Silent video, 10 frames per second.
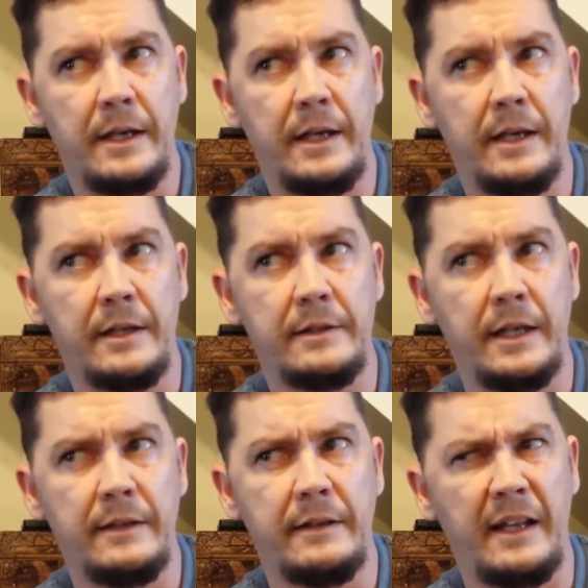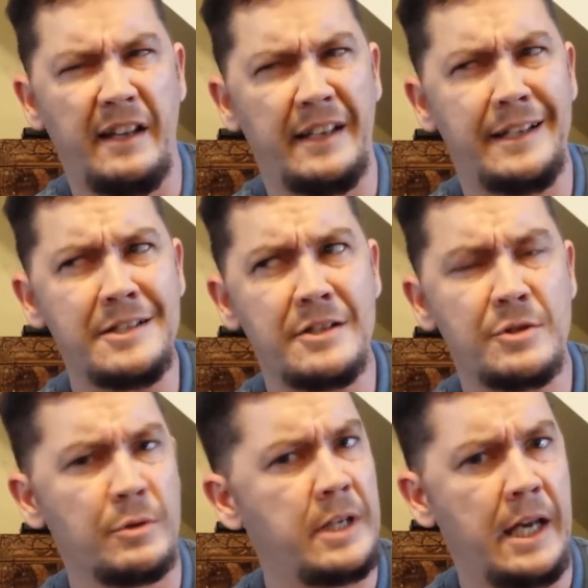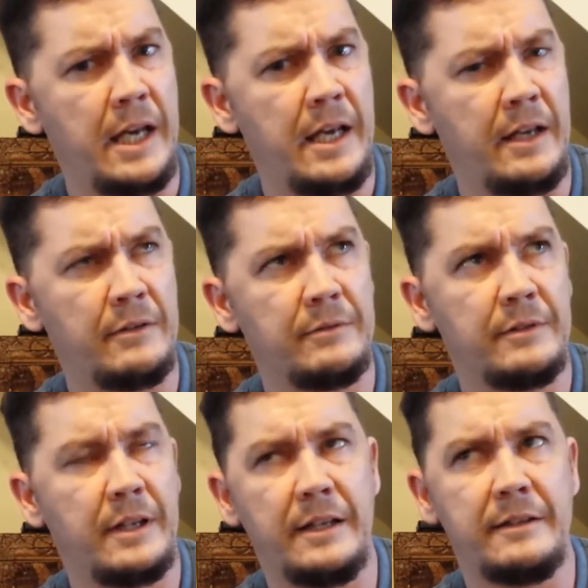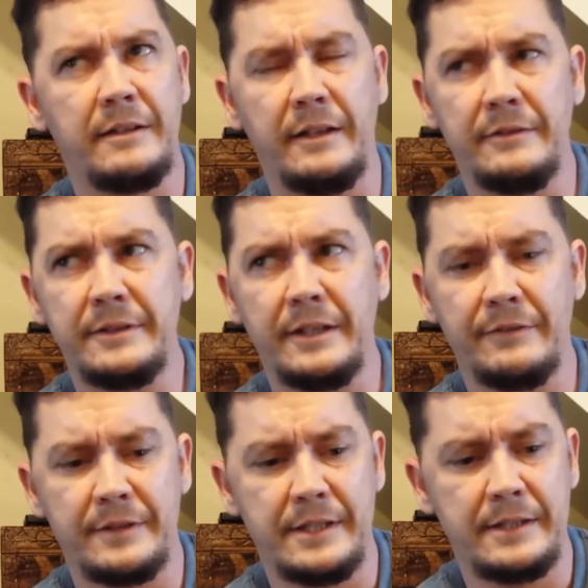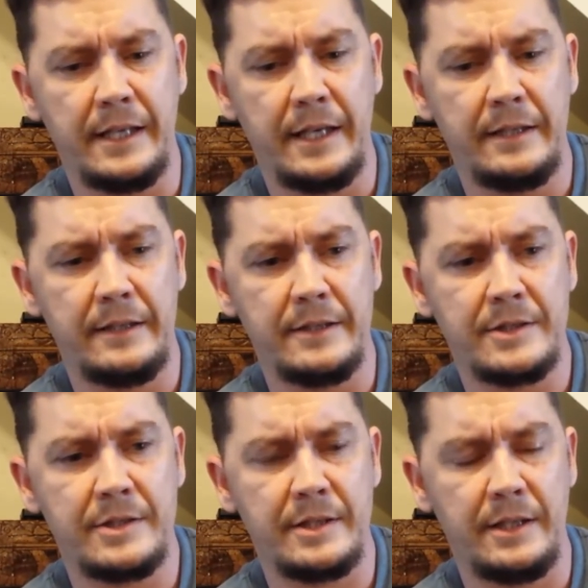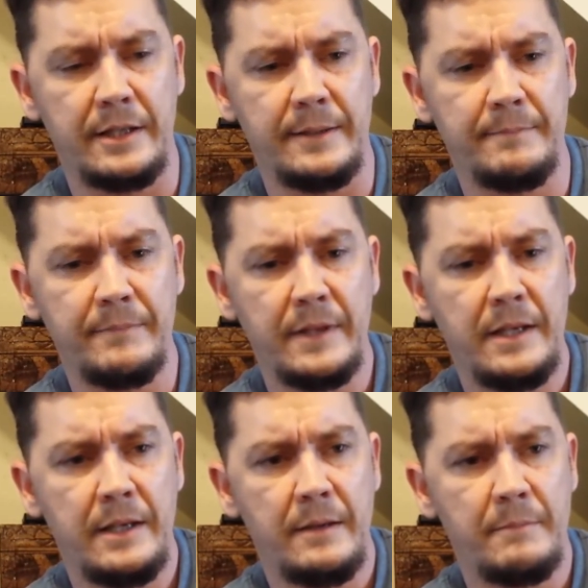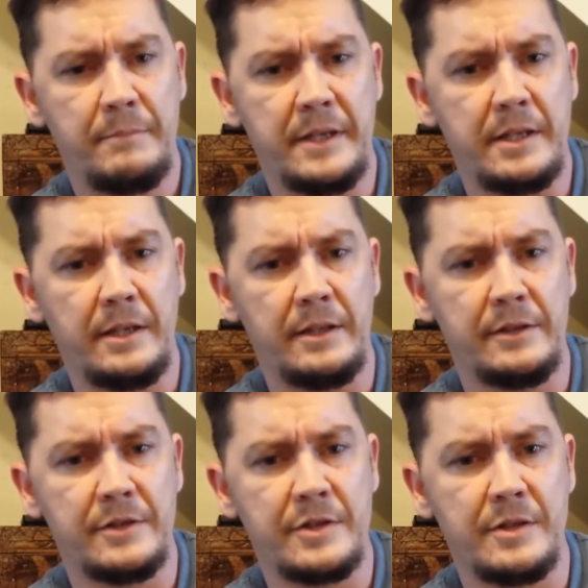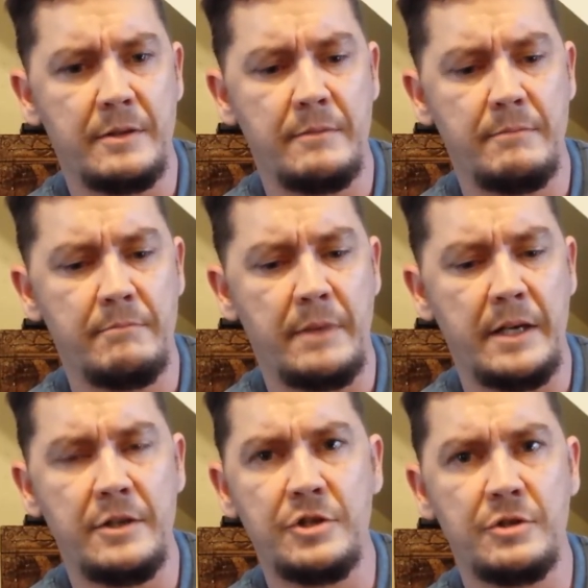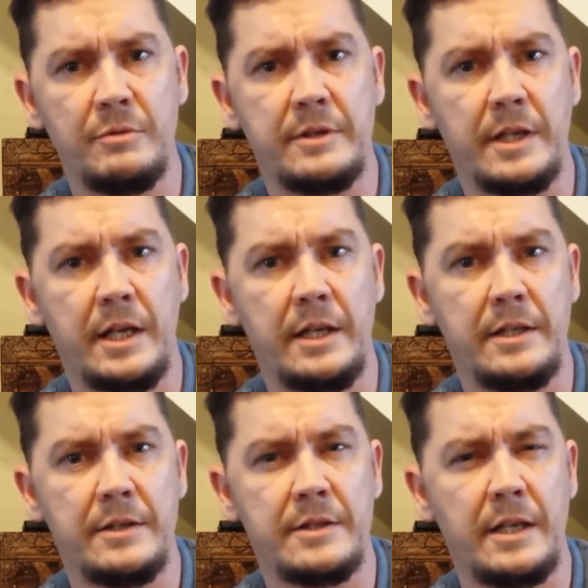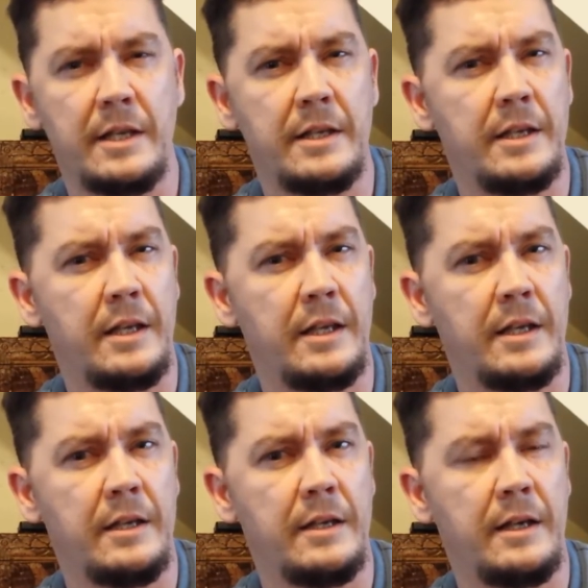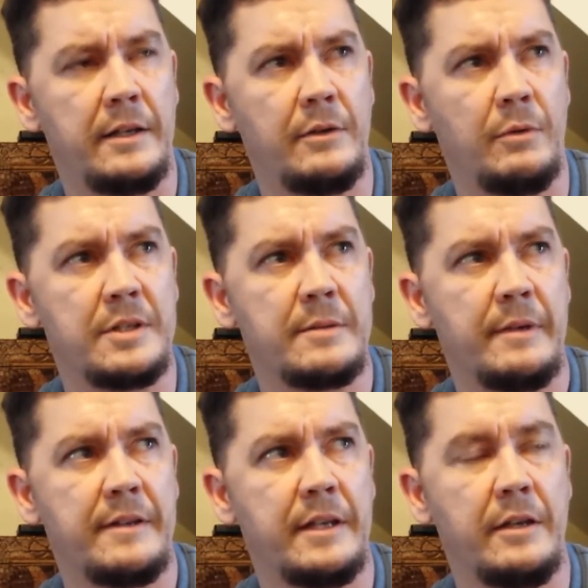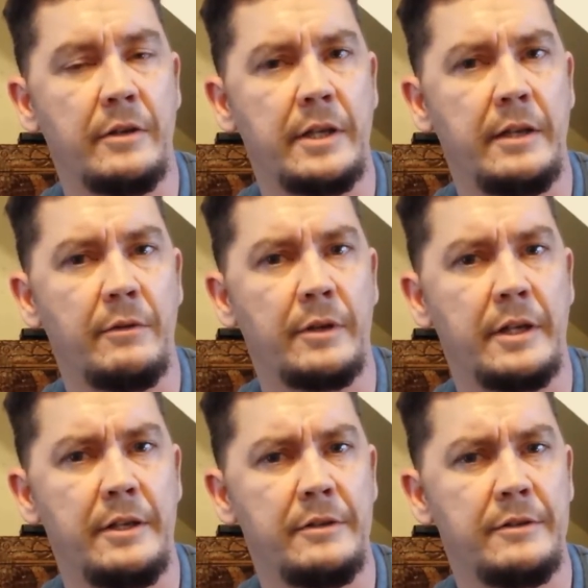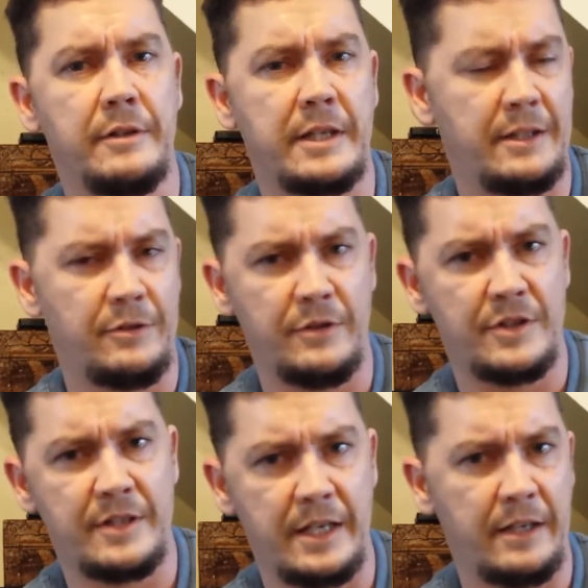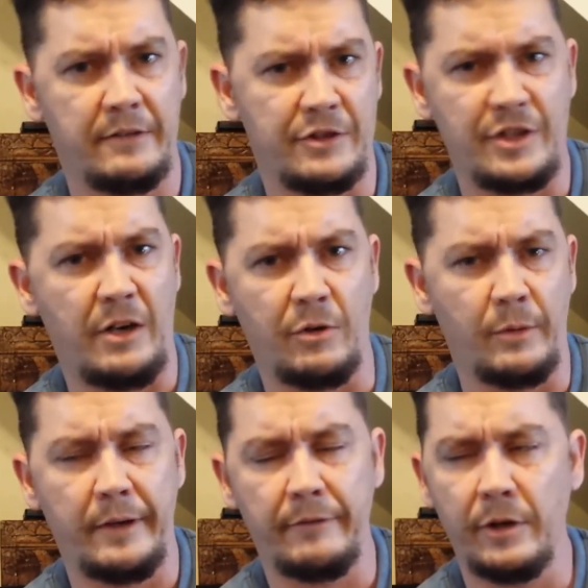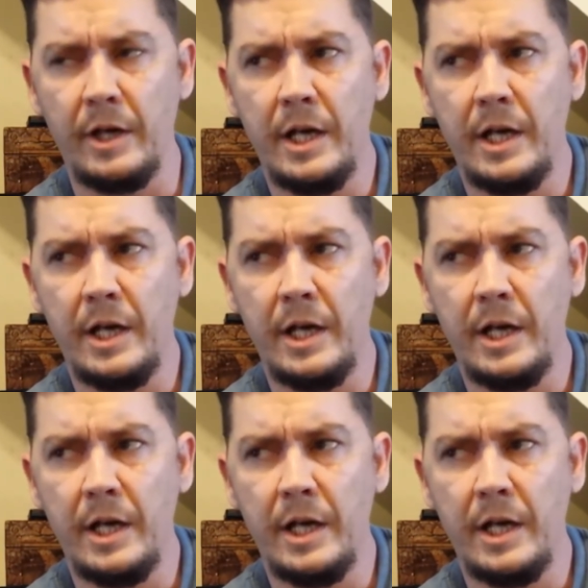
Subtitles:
and I guess it's okay. I don't think I ever did that. It's because my issue with that is that I don't want somebody thinking, okay, well, they're going to kind of do this thing in the shower or whatever,